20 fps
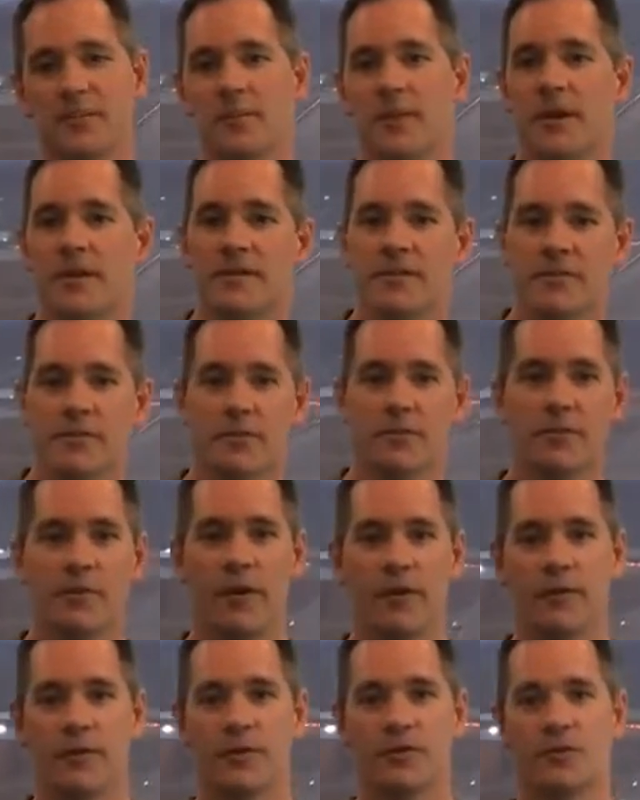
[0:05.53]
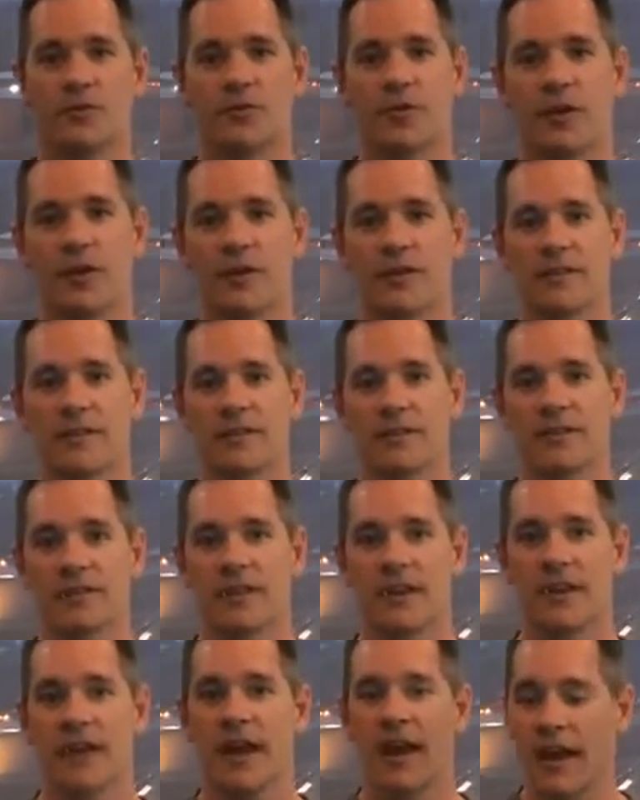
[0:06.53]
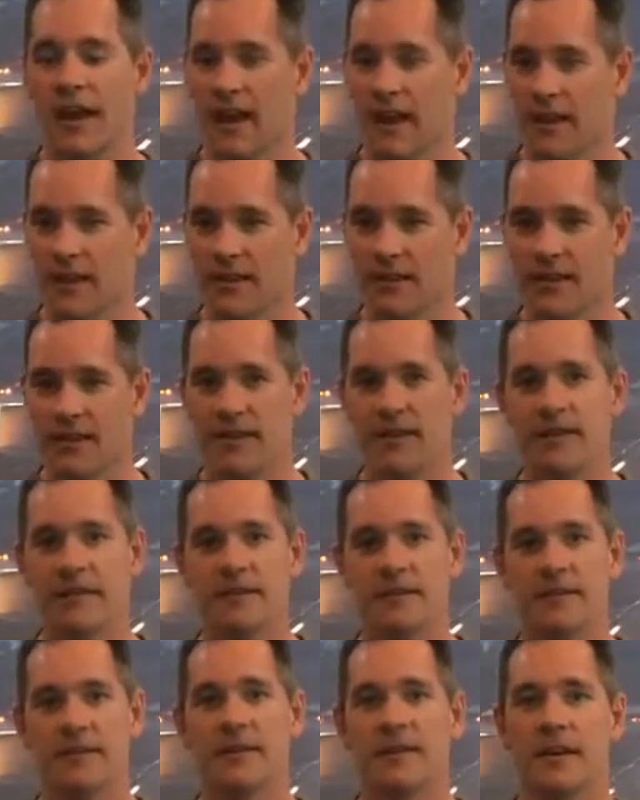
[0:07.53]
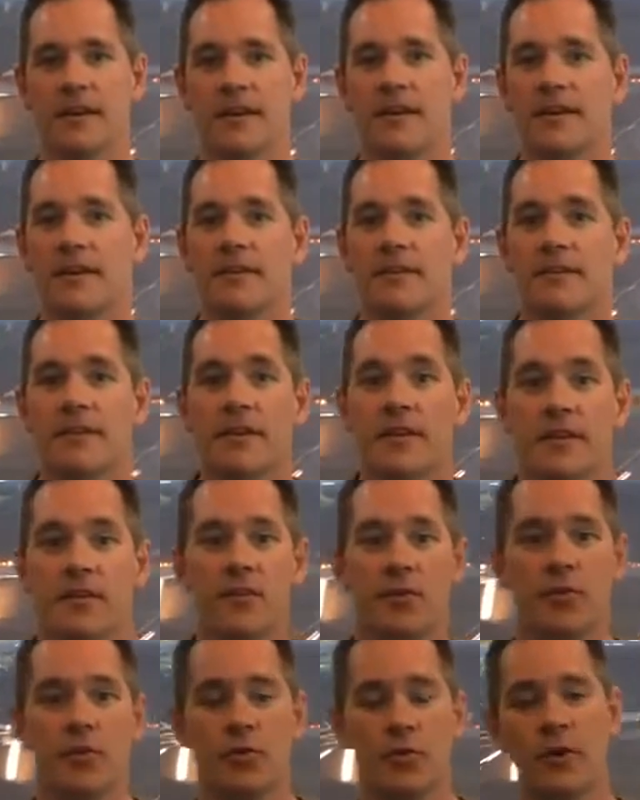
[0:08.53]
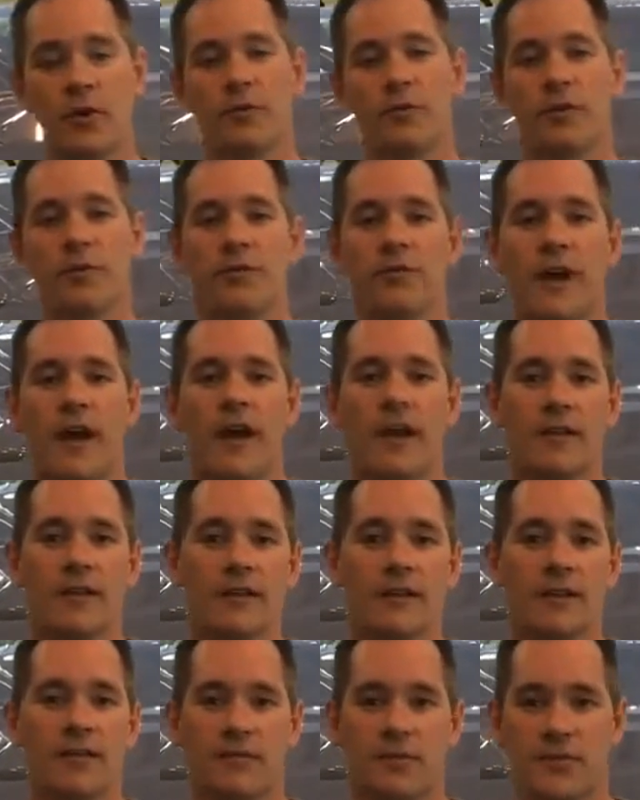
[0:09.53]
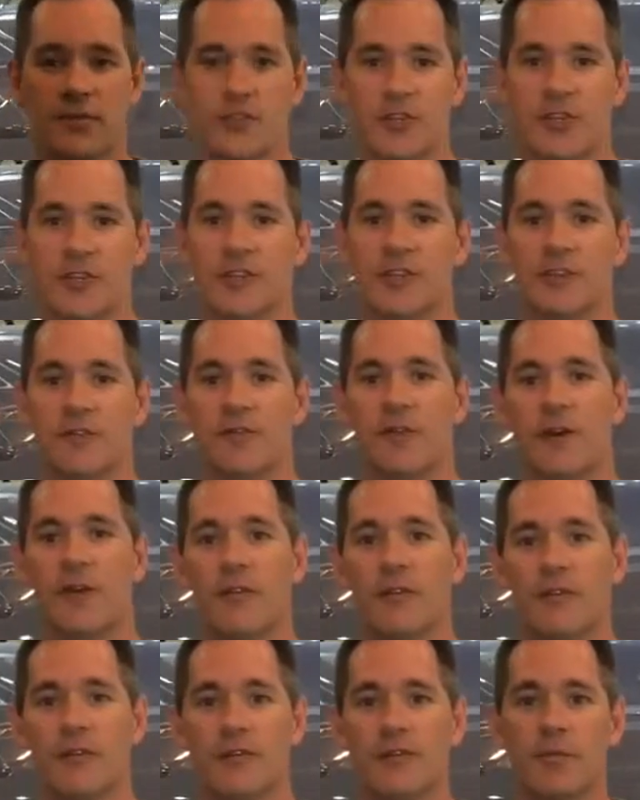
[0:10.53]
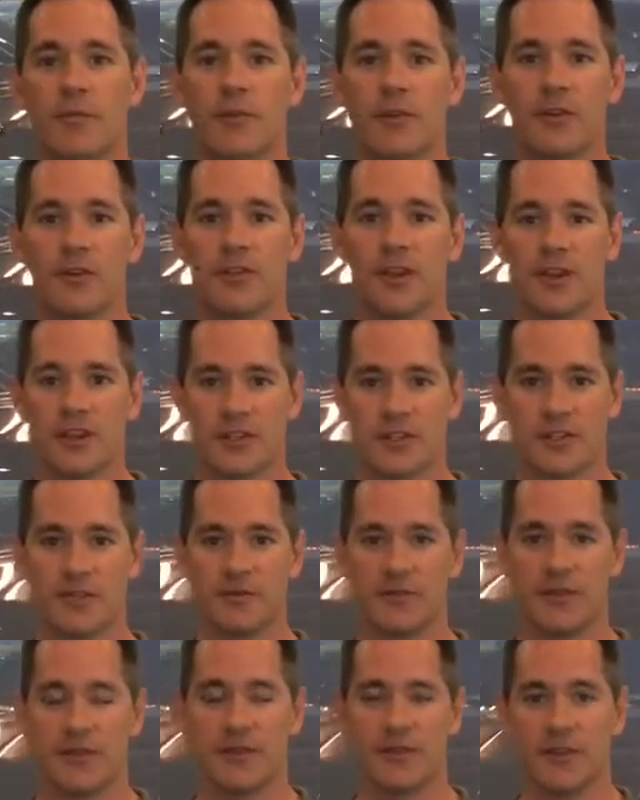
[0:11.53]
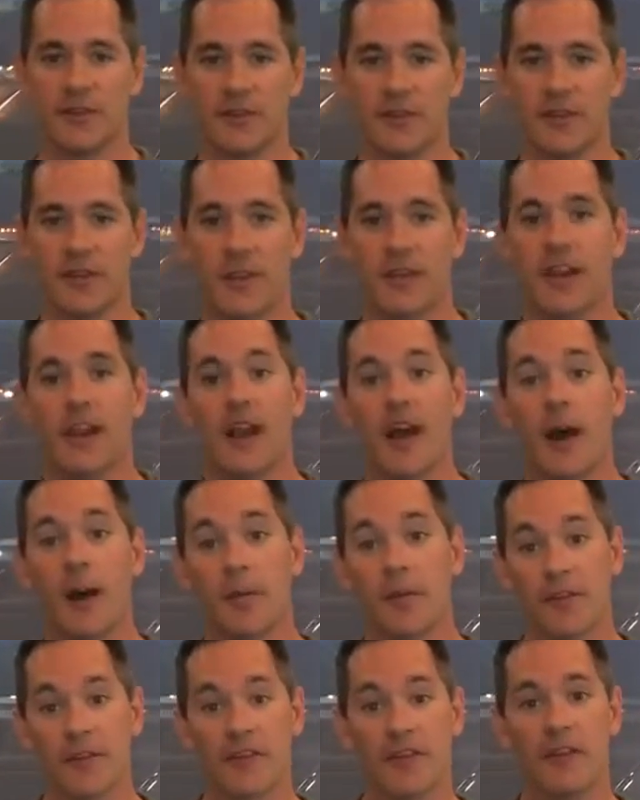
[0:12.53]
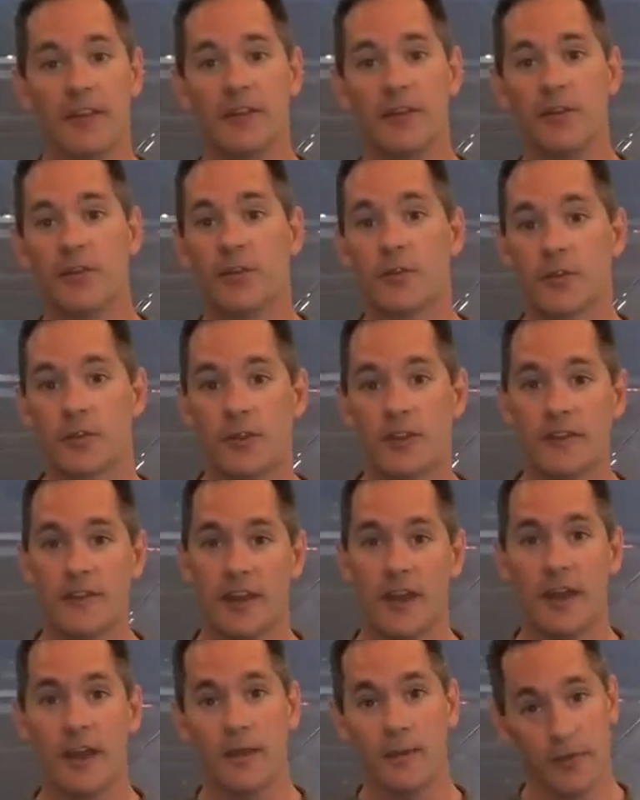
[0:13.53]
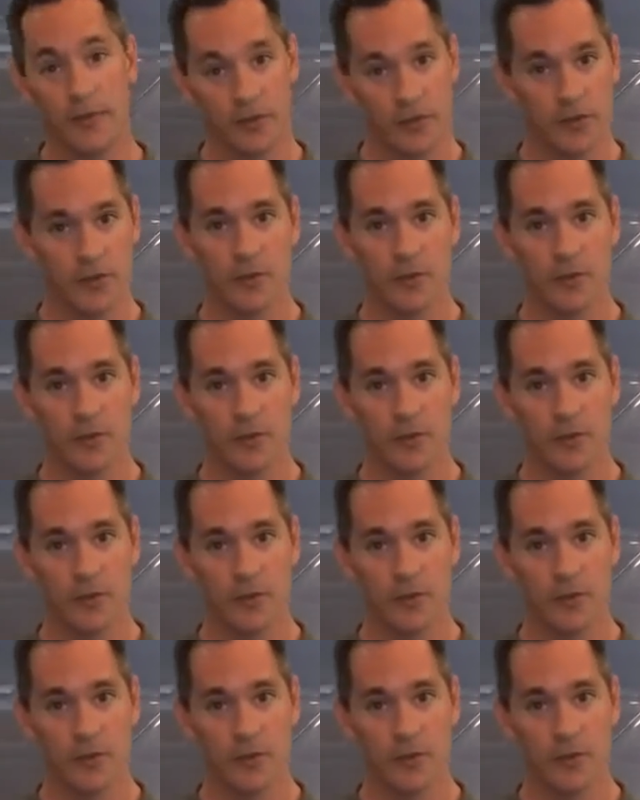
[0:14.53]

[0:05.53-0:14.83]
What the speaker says: Spence from Volvo Trucks, and this is the New River Valley, Virginia, Volvo's production facility. I'm going to say new 3 times.